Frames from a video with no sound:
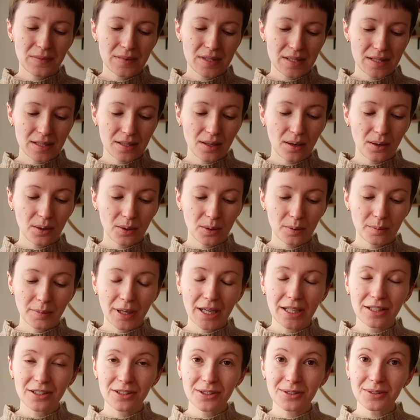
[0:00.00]
So
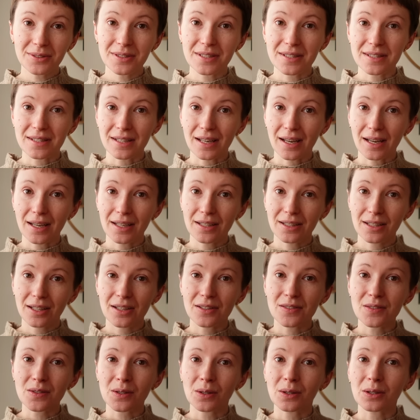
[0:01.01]
my new design
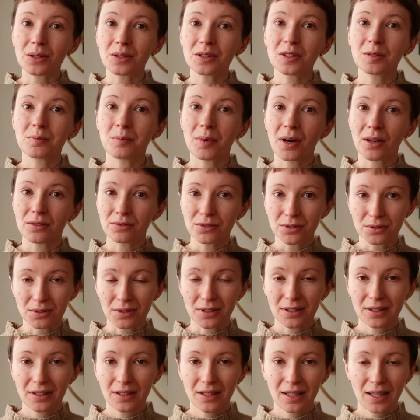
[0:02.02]
is called
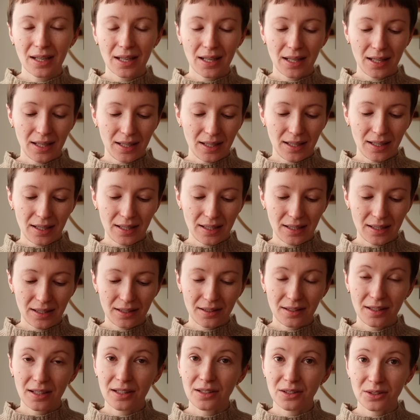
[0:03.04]
Pavuk,
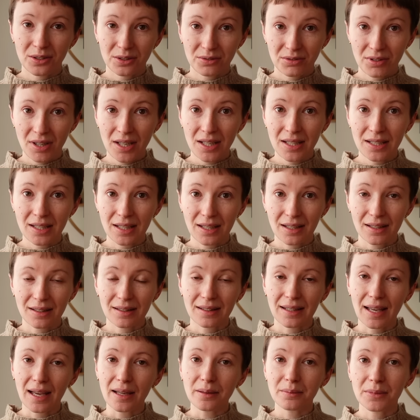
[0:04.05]
and in
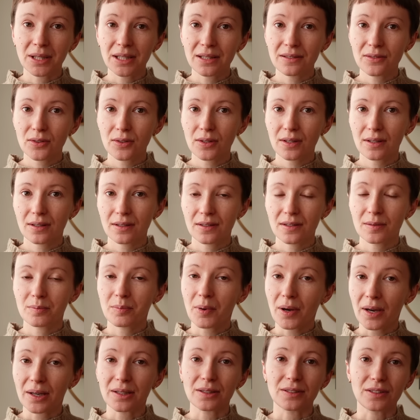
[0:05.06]
Ukrainian that means a
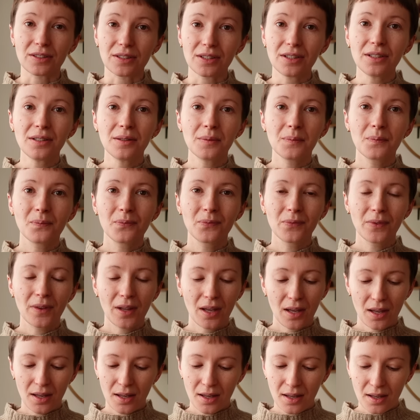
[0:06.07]
spider,
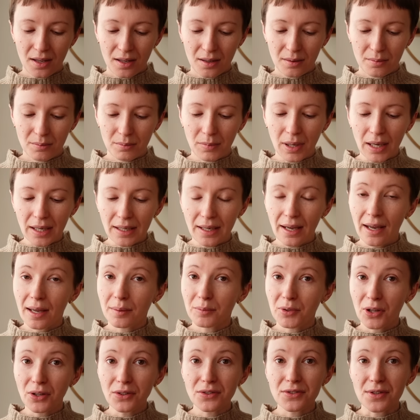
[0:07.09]
but
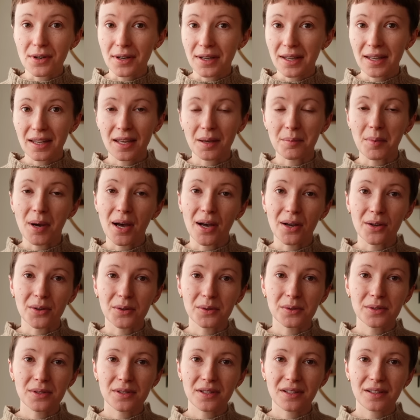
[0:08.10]
I'm not talking
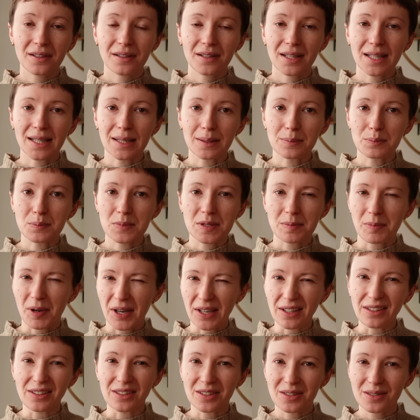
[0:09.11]
about
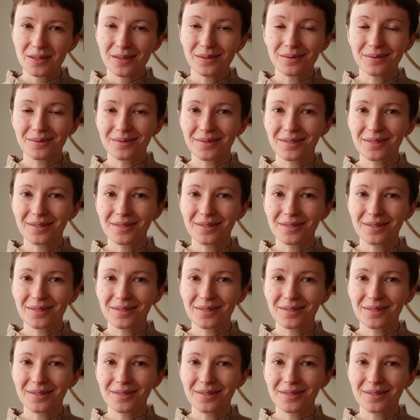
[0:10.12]
spiders.